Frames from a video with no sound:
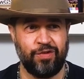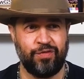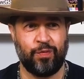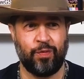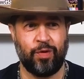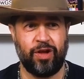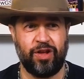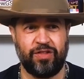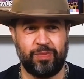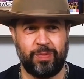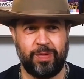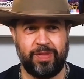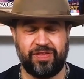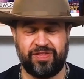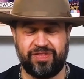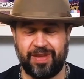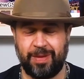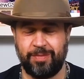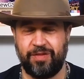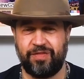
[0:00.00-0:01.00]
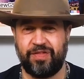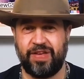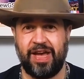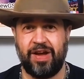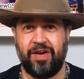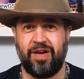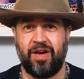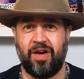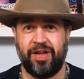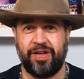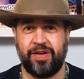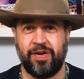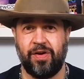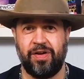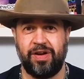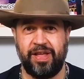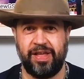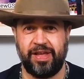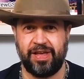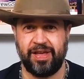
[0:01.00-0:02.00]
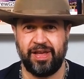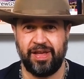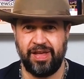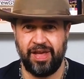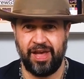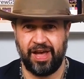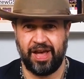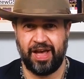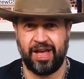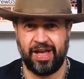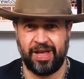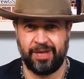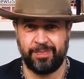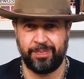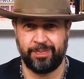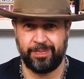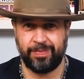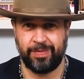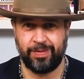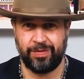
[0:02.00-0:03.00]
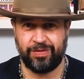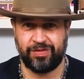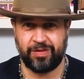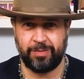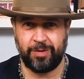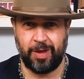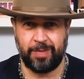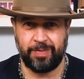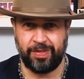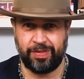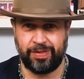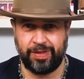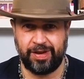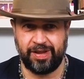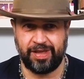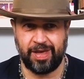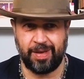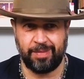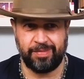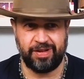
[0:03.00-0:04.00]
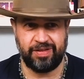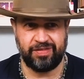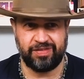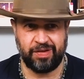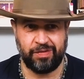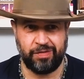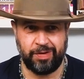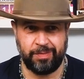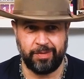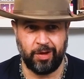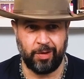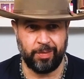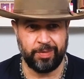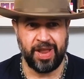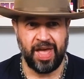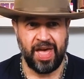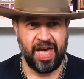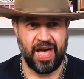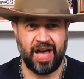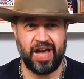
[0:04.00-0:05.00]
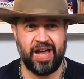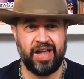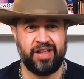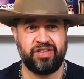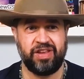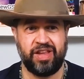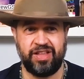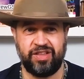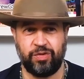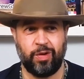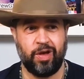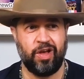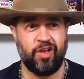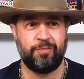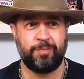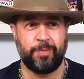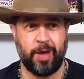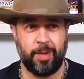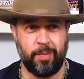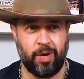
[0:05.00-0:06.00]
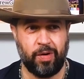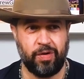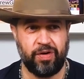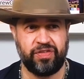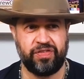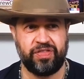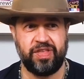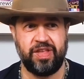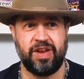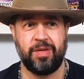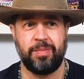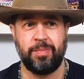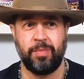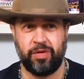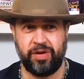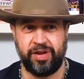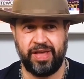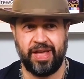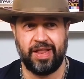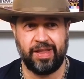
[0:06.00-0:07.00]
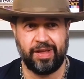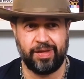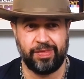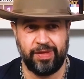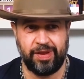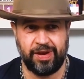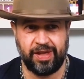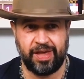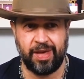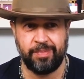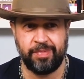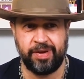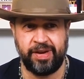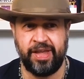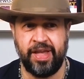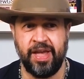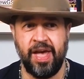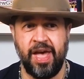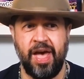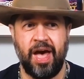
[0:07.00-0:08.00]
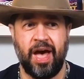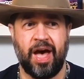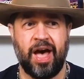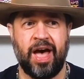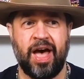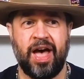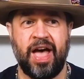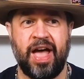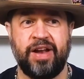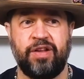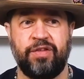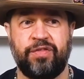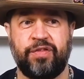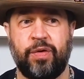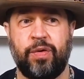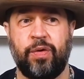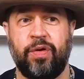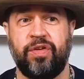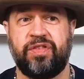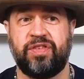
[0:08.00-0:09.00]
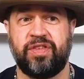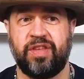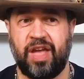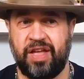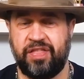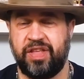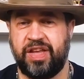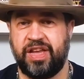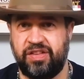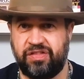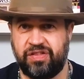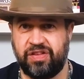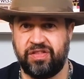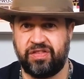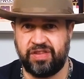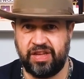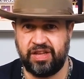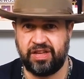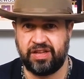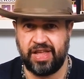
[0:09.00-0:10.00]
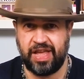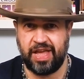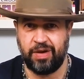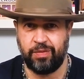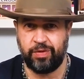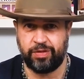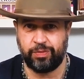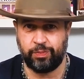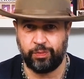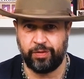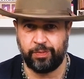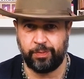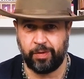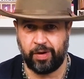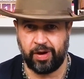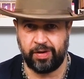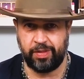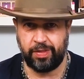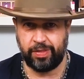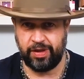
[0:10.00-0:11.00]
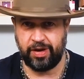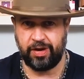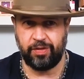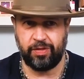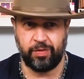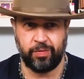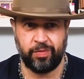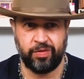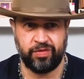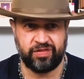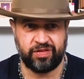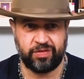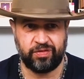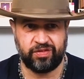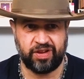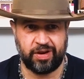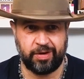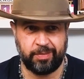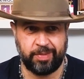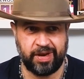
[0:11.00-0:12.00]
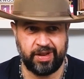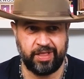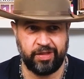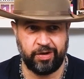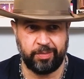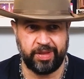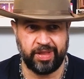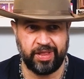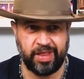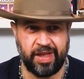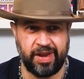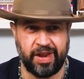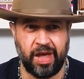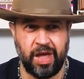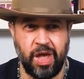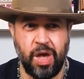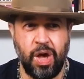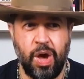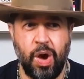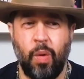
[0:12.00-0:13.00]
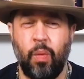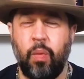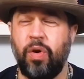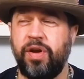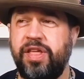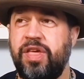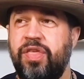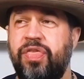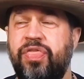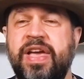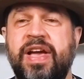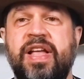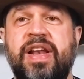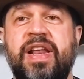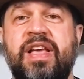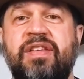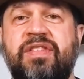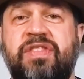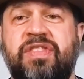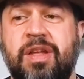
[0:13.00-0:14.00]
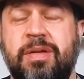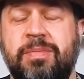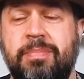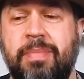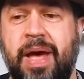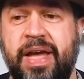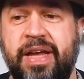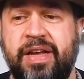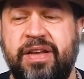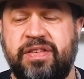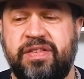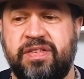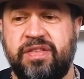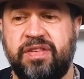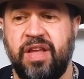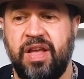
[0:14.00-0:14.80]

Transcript: worked with some of our iconic suburban theatre companies here in Melbourne: 1812, Beaumaris Theatre, Morty Alec Theatre Company, and of course the kitchen sink now with Brighton Theatre, that we'll chat about a little bit later. What do you think it is that makes